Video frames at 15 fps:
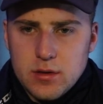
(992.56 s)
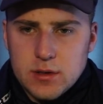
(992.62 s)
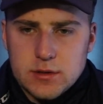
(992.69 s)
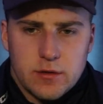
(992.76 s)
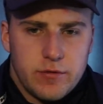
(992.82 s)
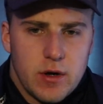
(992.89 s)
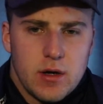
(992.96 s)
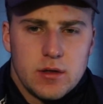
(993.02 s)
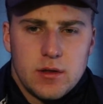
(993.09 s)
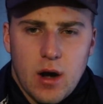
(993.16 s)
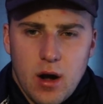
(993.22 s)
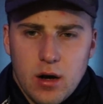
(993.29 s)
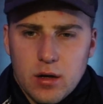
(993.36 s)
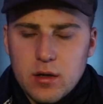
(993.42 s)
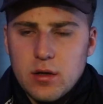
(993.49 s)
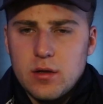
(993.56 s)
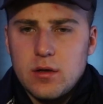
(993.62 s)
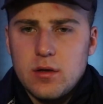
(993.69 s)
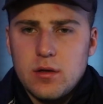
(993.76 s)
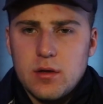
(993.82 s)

a very dark